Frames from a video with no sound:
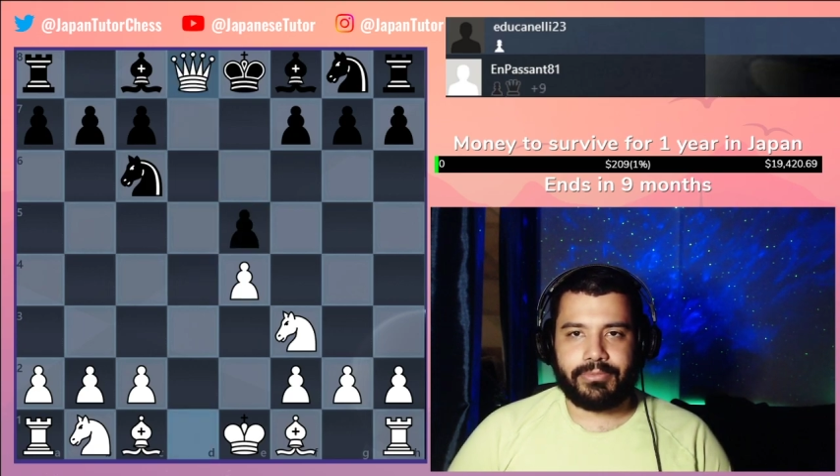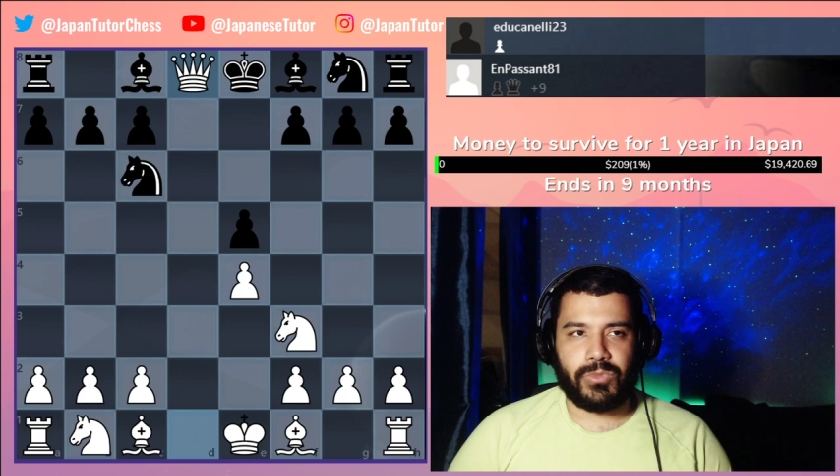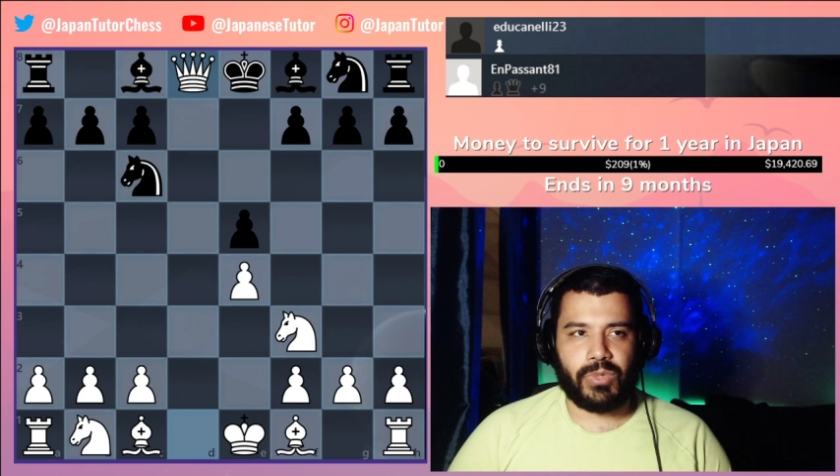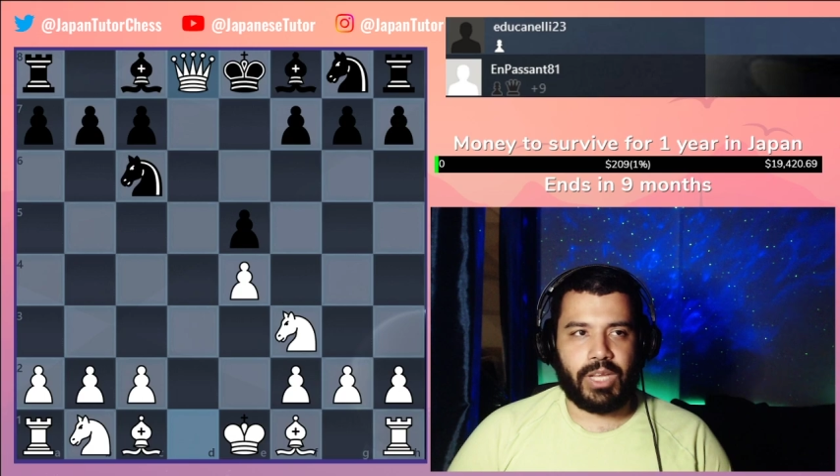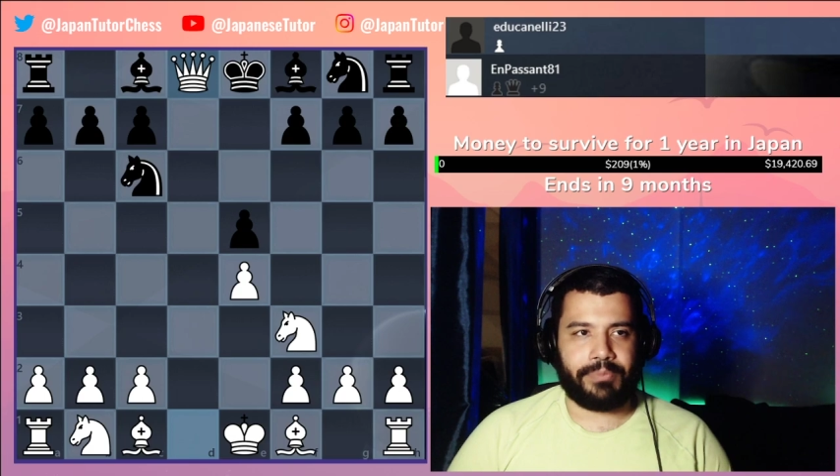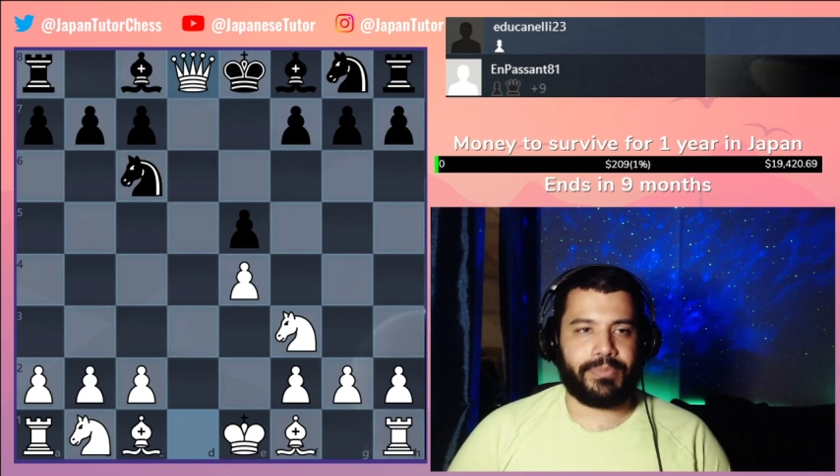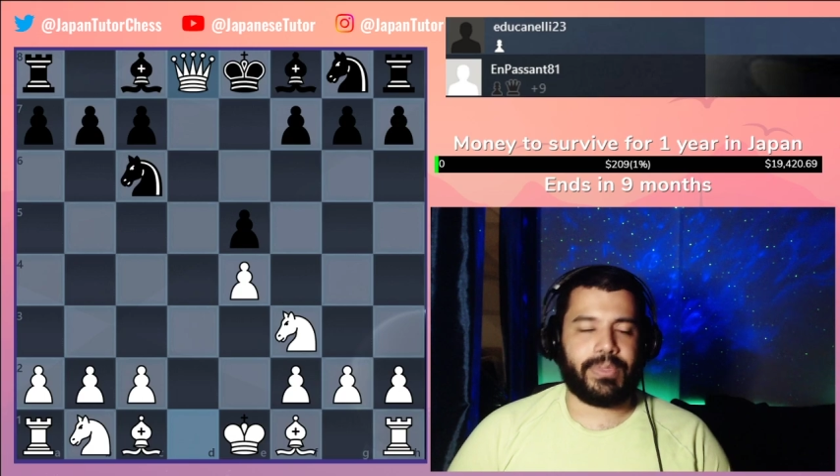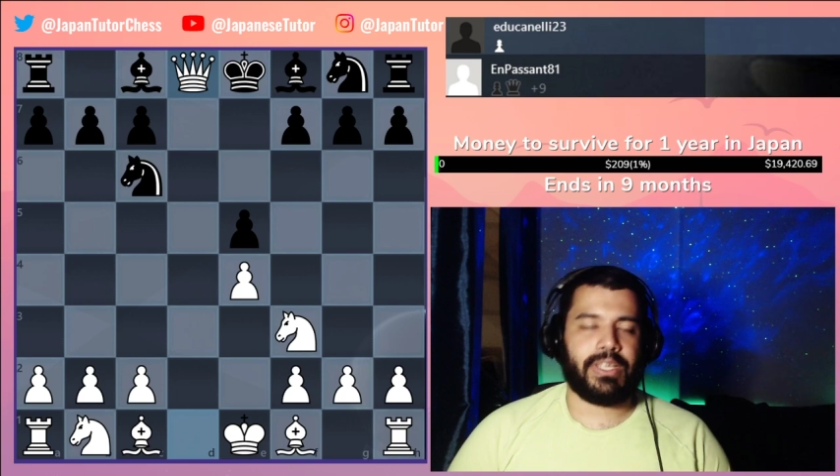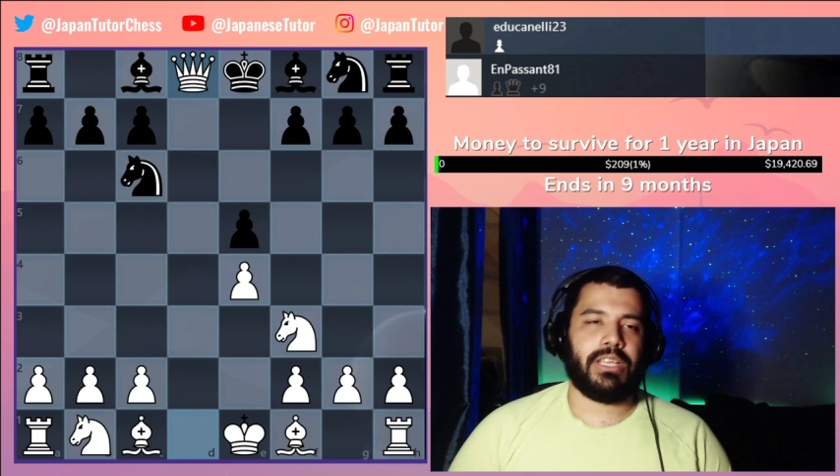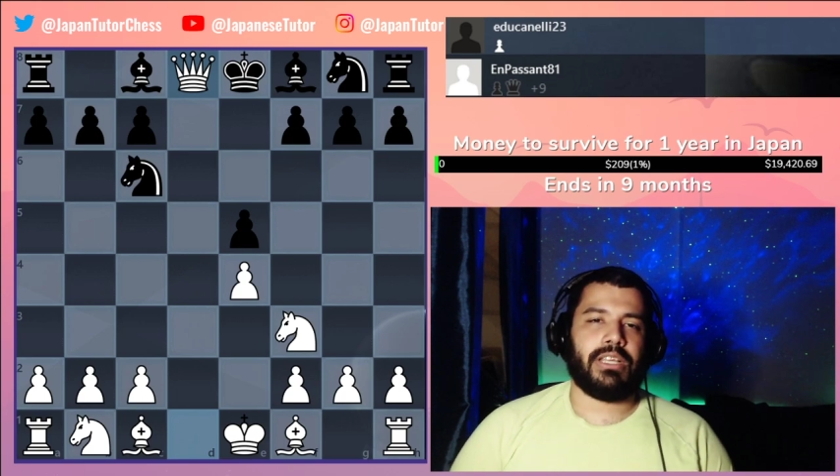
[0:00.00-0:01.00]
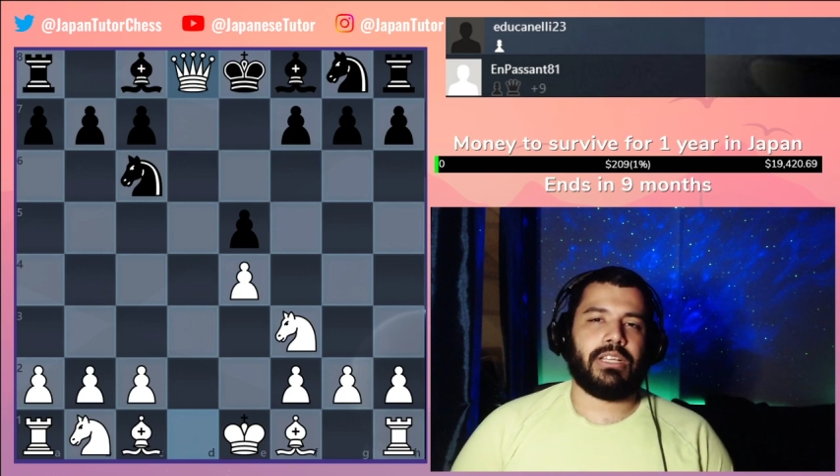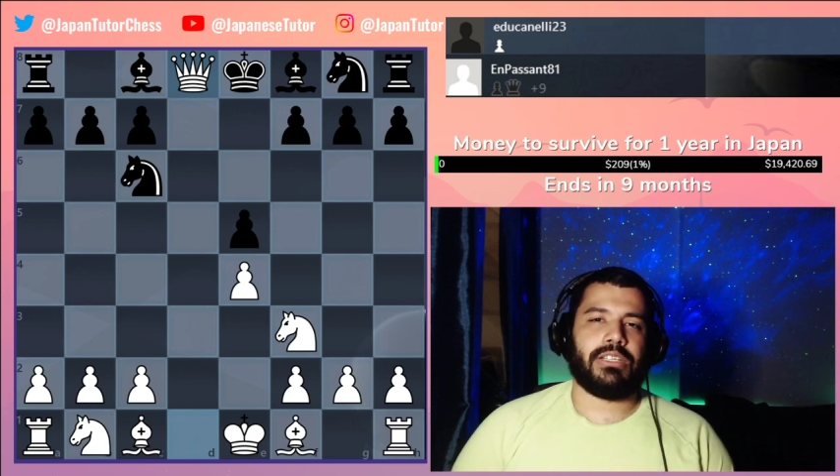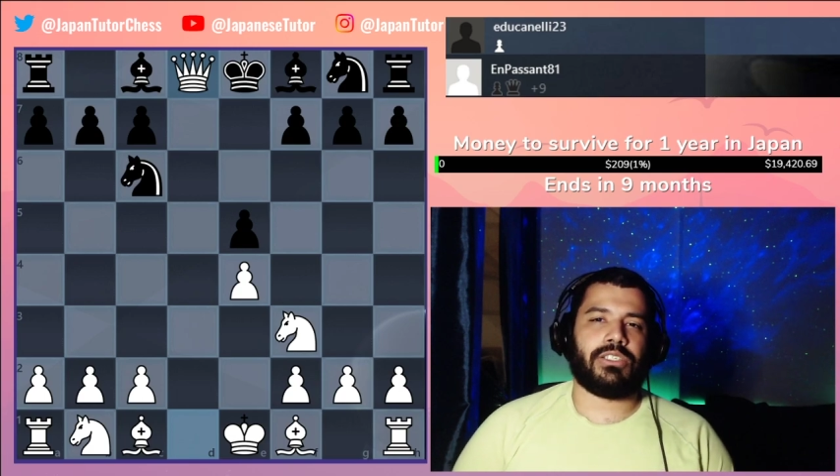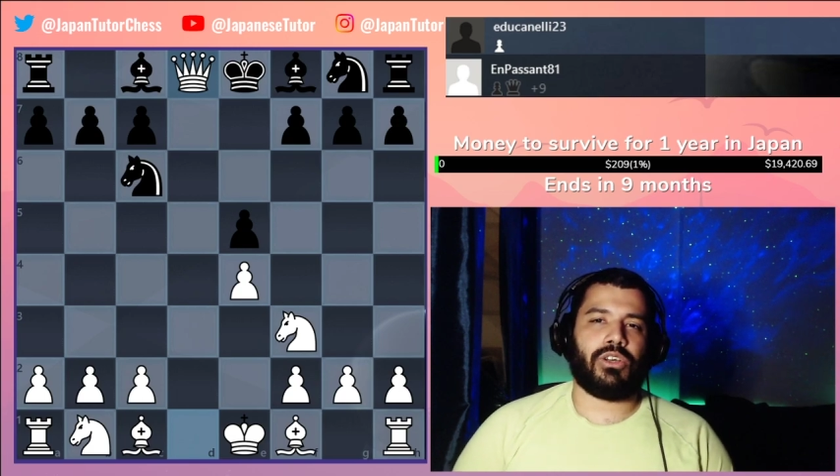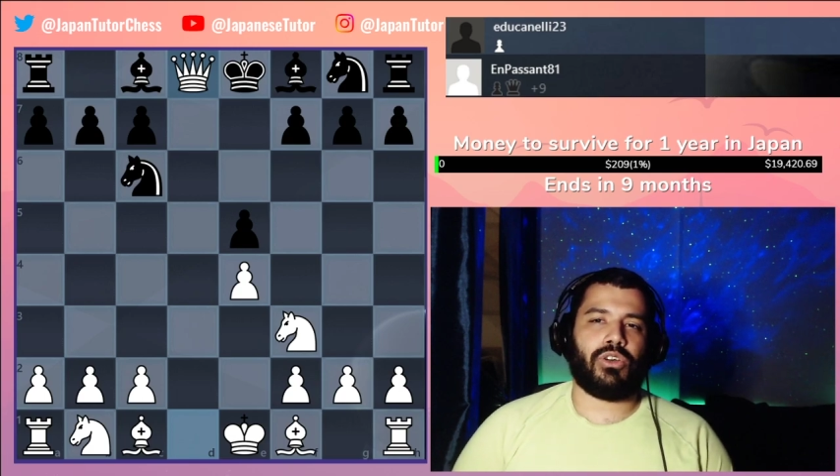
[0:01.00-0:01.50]
Okay,
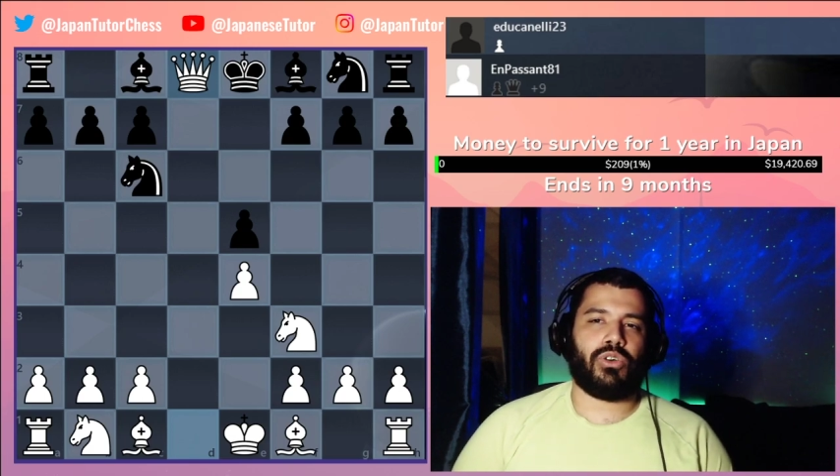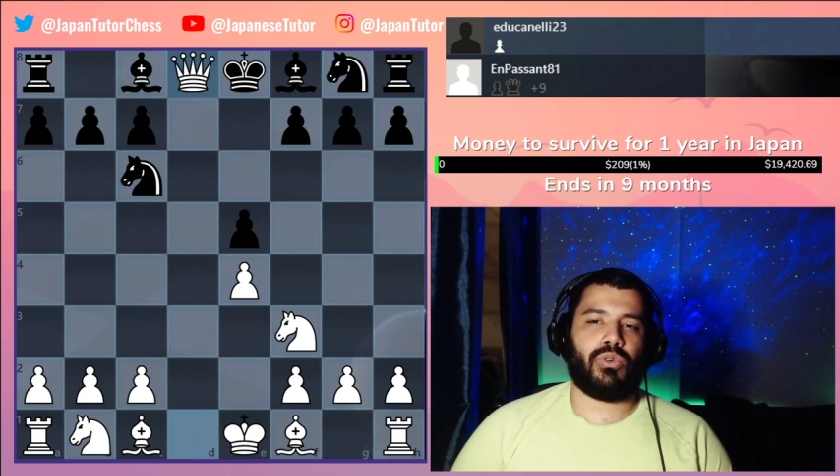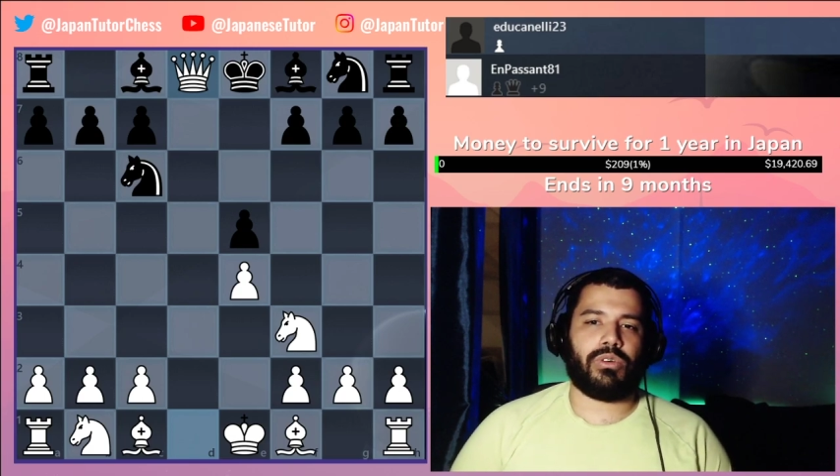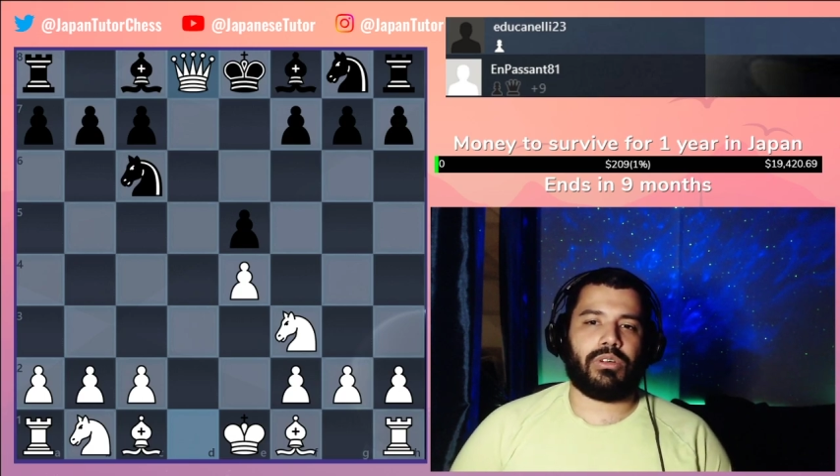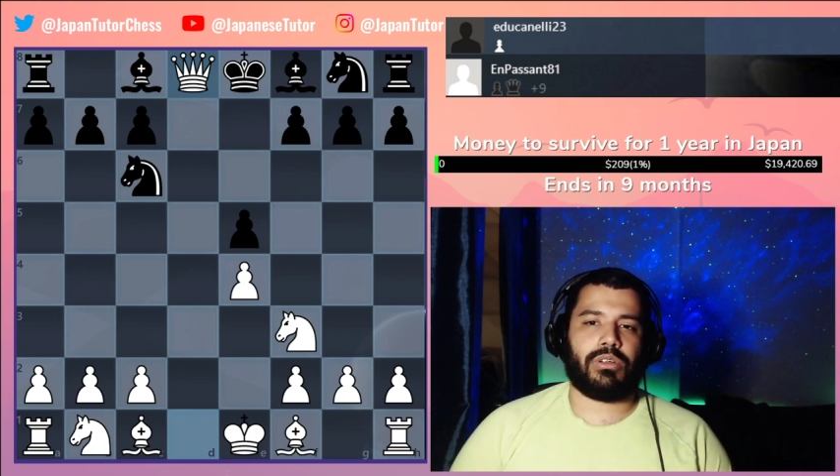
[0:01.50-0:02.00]
so